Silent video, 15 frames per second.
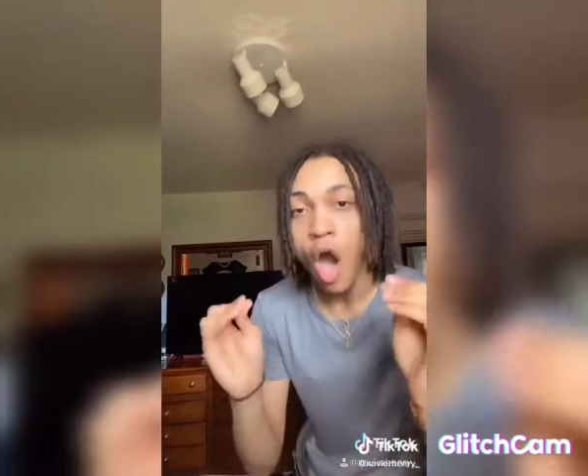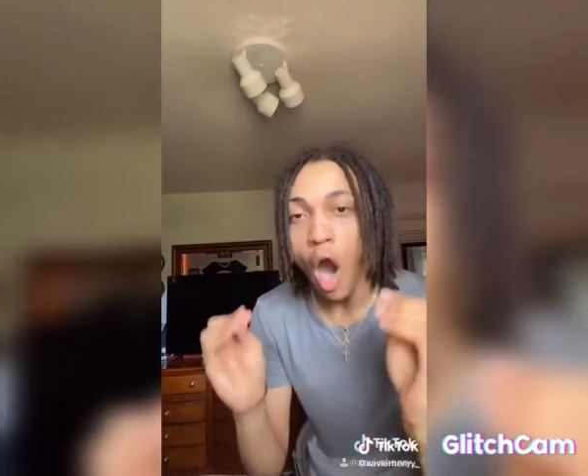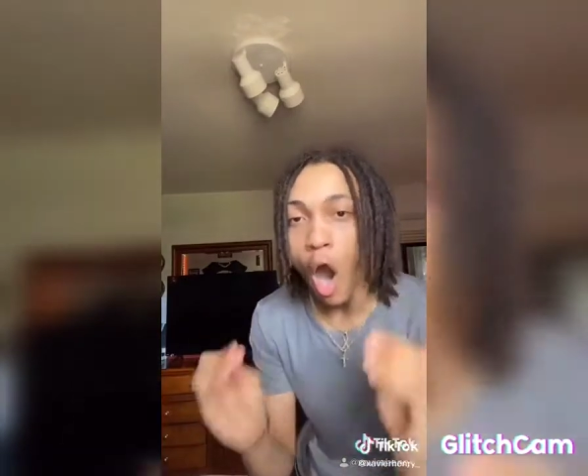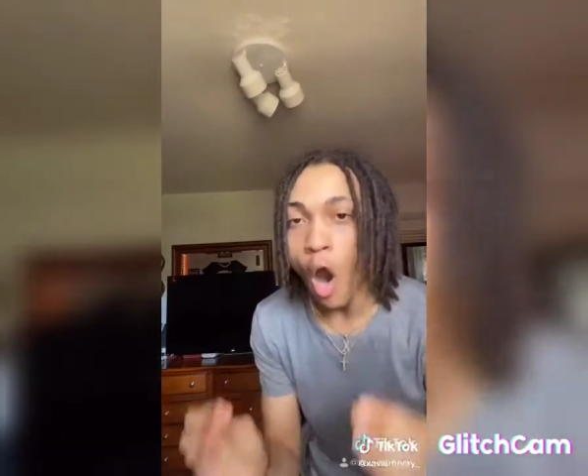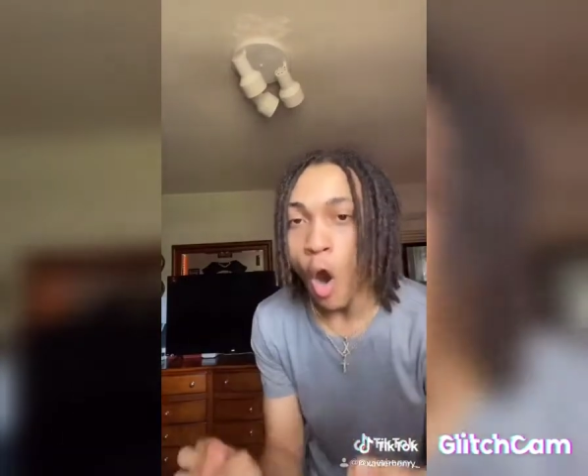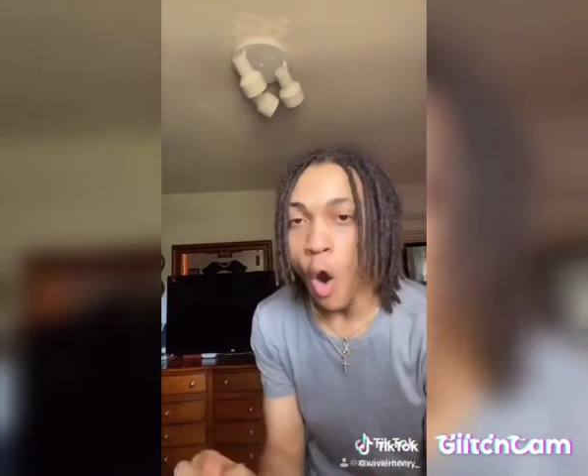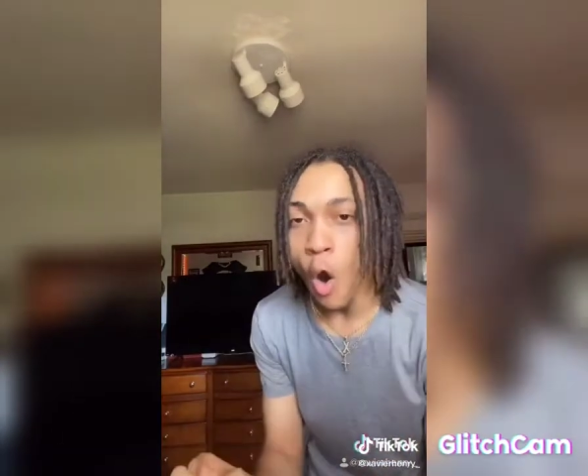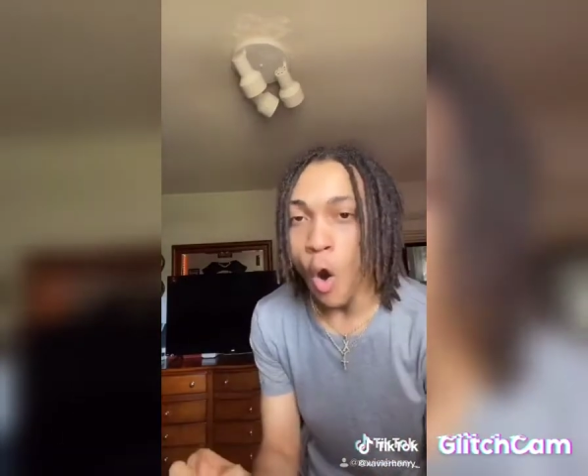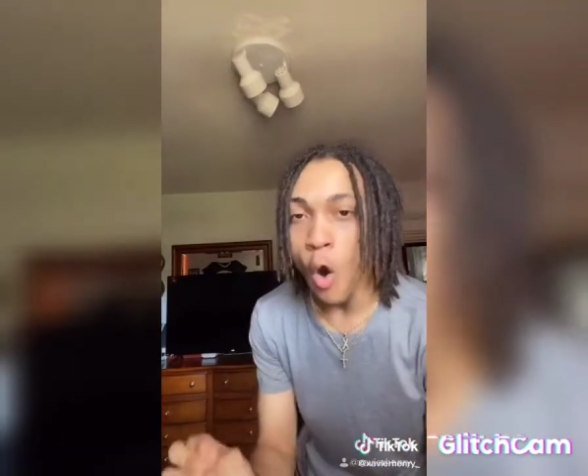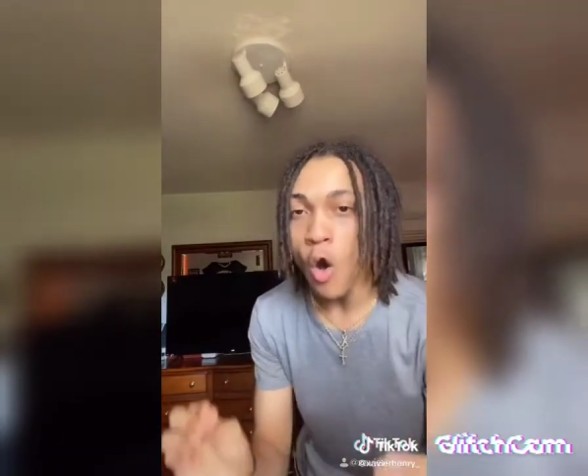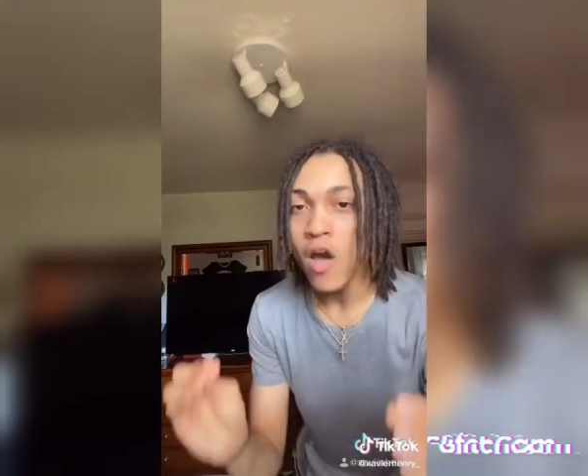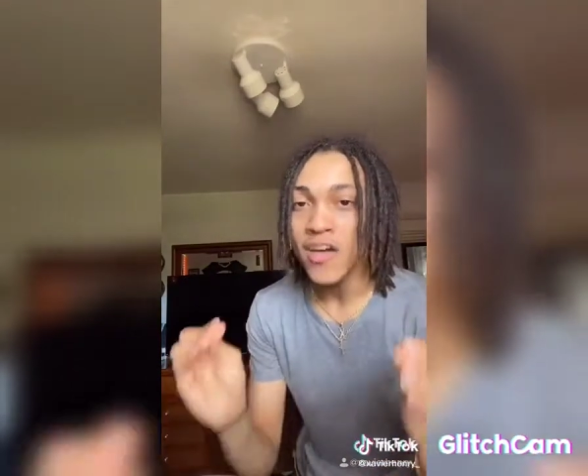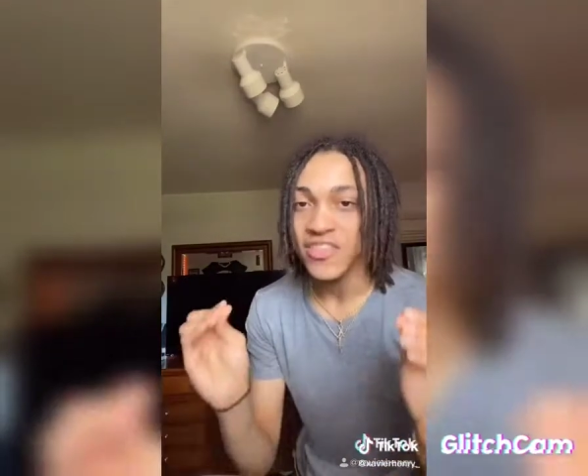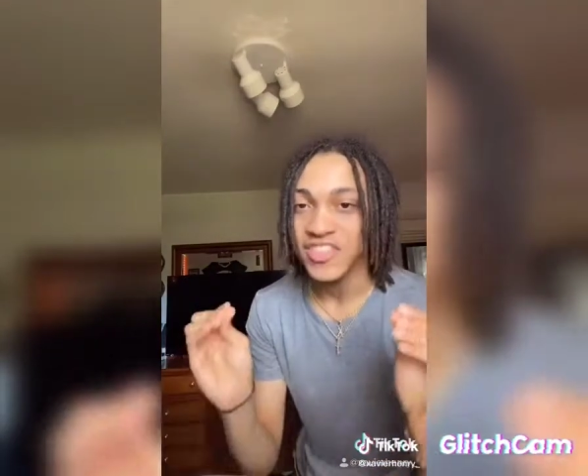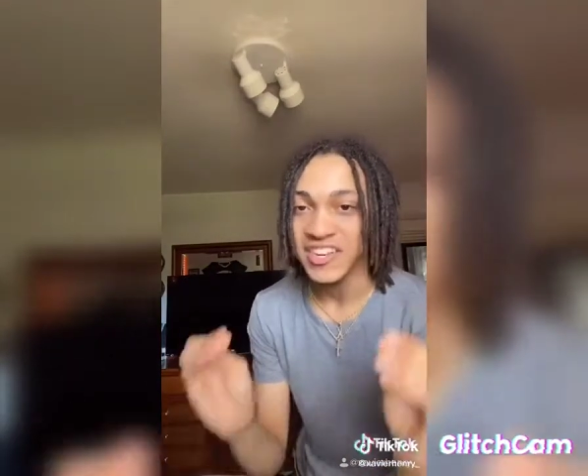all
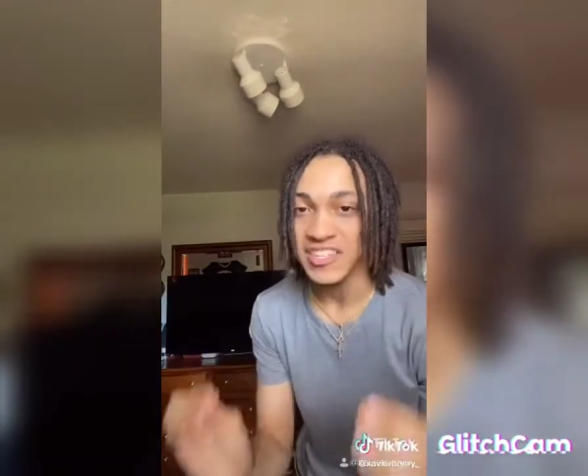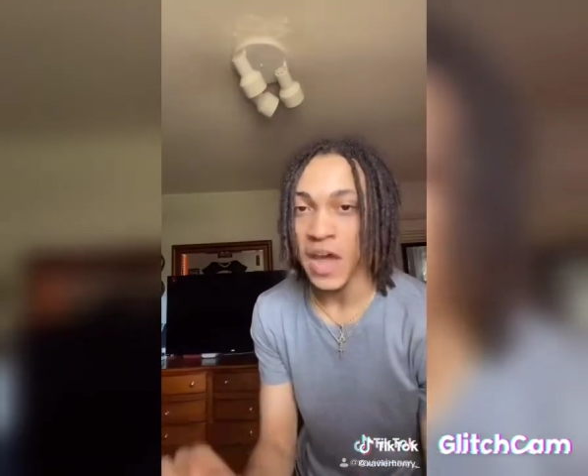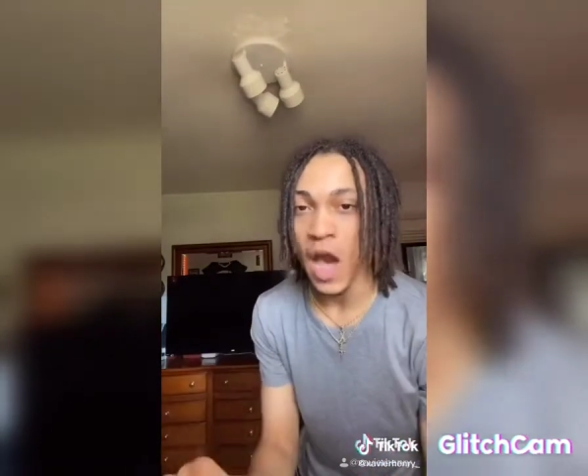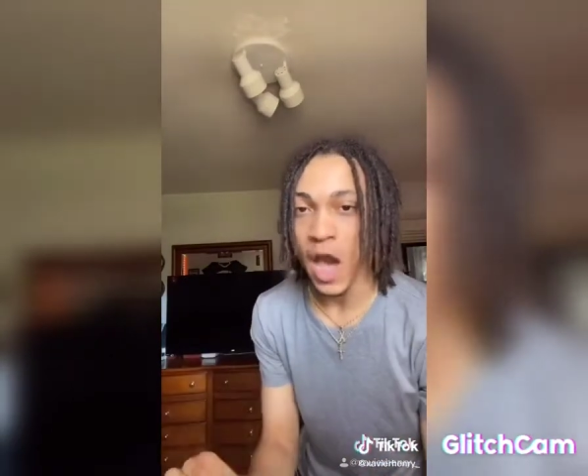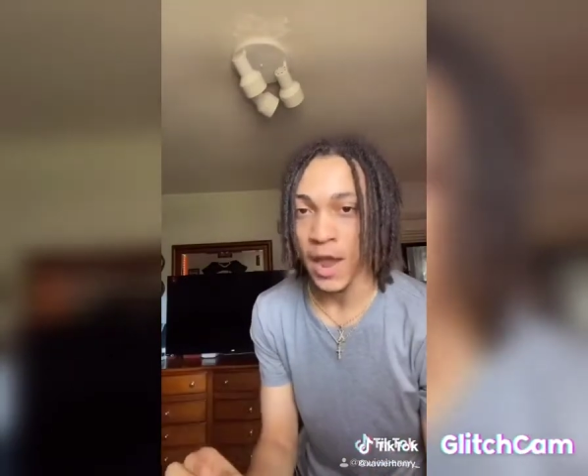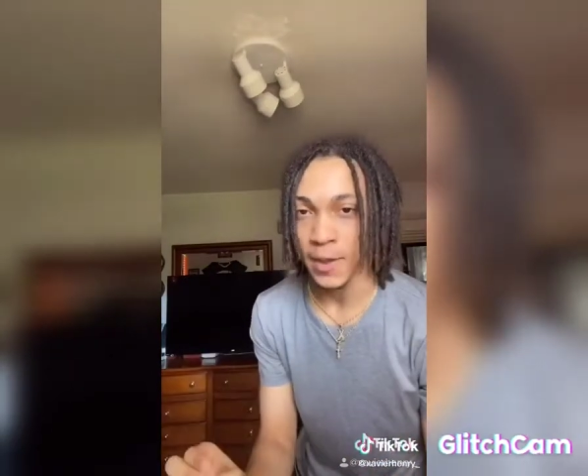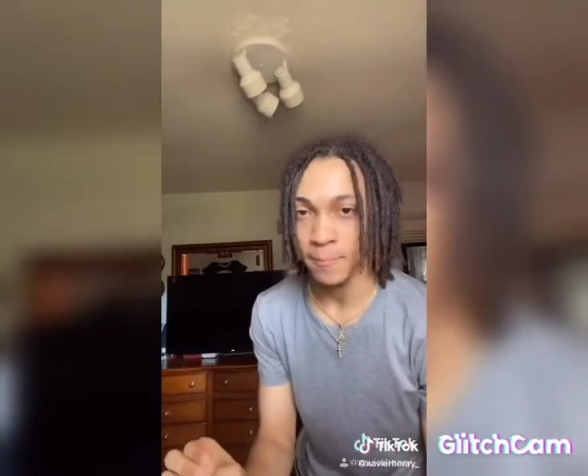the time.